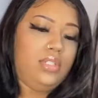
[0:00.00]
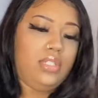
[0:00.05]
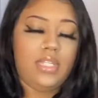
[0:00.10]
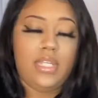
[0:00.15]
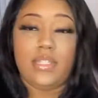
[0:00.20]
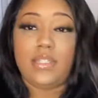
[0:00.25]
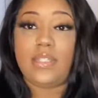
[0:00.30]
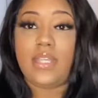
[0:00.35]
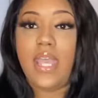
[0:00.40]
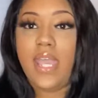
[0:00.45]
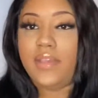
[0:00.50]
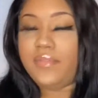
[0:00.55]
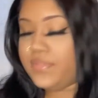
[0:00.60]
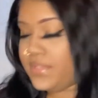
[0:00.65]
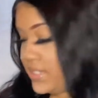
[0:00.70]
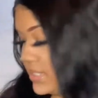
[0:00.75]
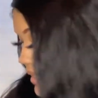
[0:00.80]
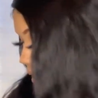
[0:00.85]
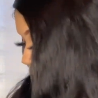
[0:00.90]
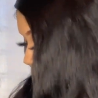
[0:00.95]
yes, every
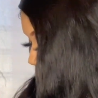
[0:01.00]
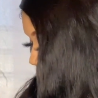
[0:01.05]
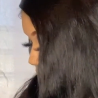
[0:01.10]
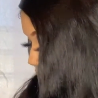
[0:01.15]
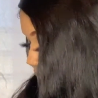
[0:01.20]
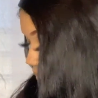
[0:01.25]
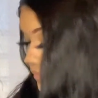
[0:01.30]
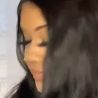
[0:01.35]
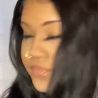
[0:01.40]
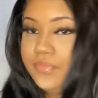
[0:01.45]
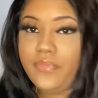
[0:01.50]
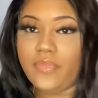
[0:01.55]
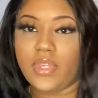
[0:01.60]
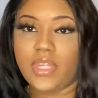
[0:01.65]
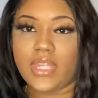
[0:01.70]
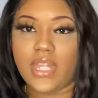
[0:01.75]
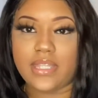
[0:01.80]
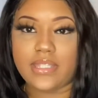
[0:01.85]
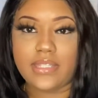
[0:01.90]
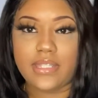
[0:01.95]
time.
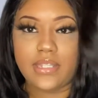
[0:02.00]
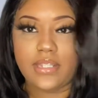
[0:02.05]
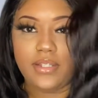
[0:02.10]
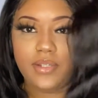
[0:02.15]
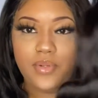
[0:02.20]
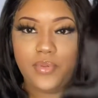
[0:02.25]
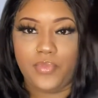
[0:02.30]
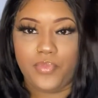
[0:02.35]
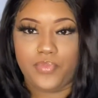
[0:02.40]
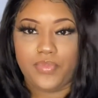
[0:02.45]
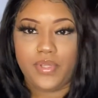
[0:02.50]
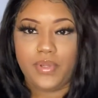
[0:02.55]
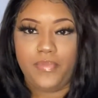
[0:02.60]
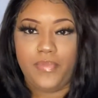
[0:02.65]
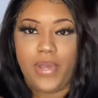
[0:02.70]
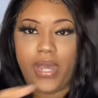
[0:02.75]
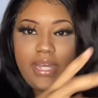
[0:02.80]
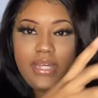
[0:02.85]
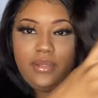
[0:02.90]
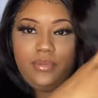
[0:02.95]
That's the little the
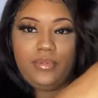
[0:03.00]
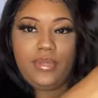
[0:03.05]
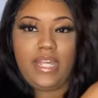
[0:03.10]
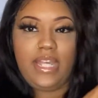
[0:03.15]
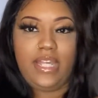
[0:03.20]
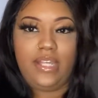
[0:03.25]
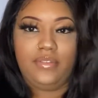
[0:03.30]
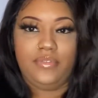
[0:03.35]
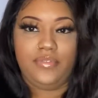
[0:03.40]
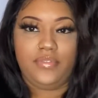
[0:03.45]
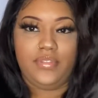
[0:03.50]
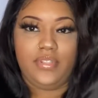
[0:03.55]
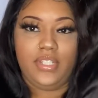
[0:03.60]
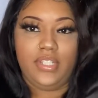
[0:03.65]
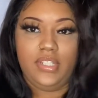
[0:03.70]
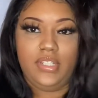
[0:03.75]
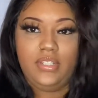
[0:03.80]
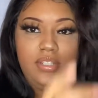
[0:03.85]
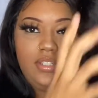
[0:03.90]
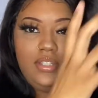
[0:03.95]
body wave.
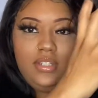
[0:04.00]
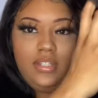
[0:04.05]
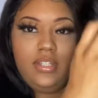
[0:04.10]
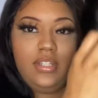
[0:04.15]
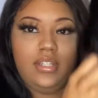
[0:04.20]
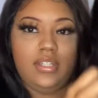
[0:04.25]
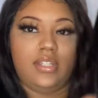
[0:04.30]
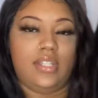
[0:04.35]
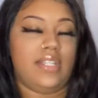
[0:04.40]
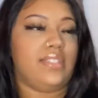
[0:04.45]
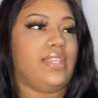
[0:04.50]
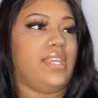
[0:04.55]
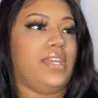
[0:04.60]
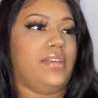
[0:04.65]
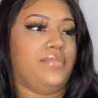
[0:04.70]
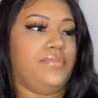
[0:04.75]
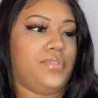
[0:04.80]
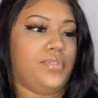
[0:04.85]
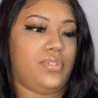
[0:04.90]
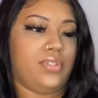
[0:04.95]
This hair
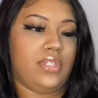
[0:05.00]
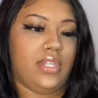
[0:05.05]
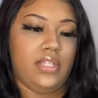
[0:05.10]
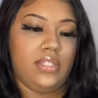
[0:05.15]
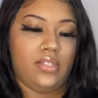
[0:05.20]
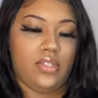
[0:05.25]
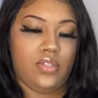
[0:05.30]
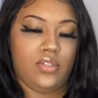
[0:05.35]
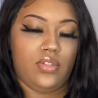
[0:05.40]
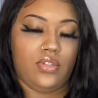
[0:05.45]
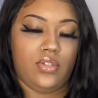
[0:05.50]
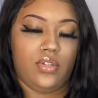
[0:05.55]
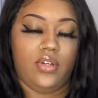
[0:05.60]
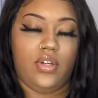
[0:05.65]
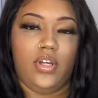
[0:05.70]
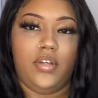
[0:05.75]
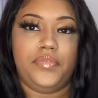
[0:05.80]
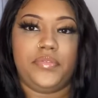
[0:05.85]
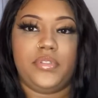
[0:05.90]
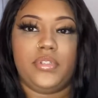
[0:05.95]
feels nice and
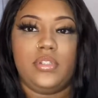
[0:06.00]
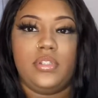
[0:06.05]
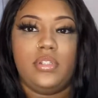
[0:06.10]
soft.